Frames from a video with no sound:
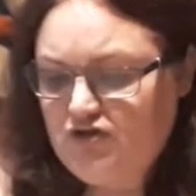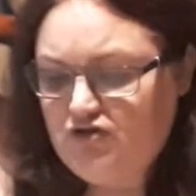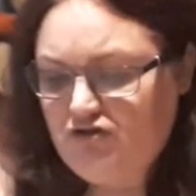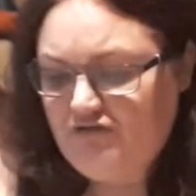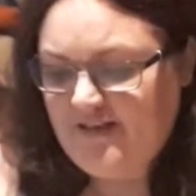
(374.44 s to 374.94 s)

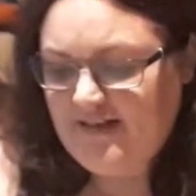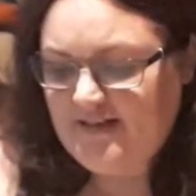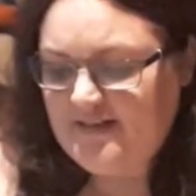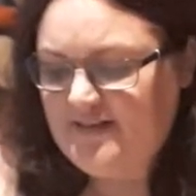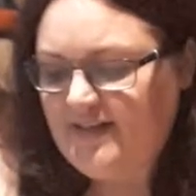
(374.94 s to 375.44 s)

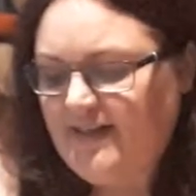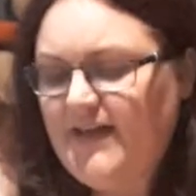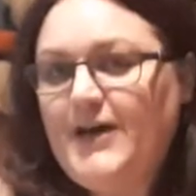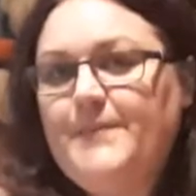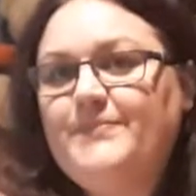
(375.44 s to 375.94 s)
during
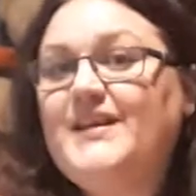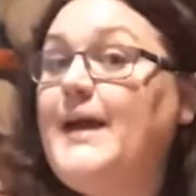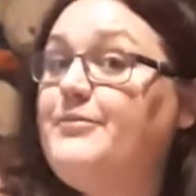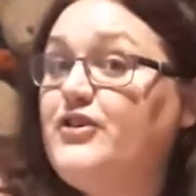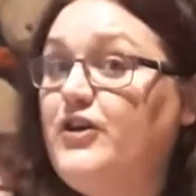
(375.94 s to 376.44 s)
the
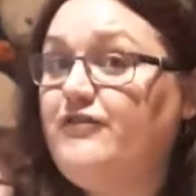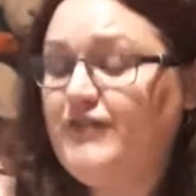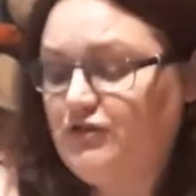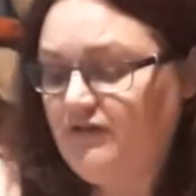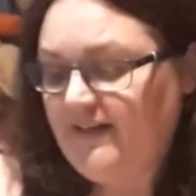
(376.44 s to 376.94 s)
episode of
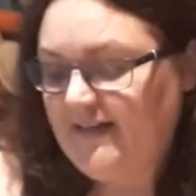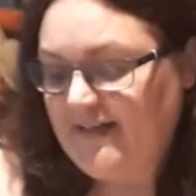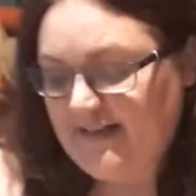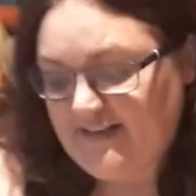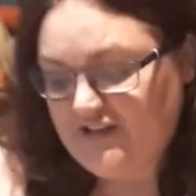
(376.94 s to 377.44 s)
Victoria
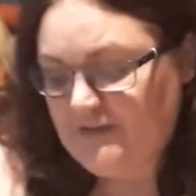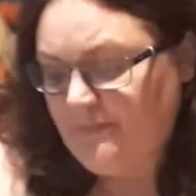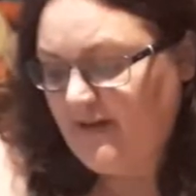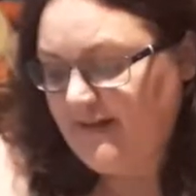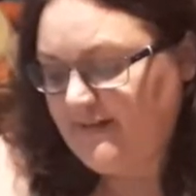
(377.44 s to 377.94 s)
that actually
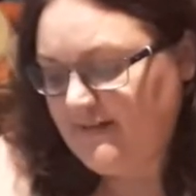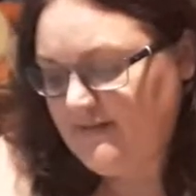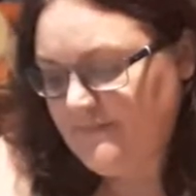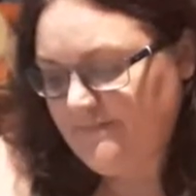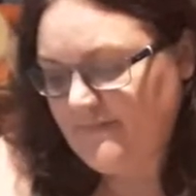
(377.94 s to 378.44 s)
inspired this.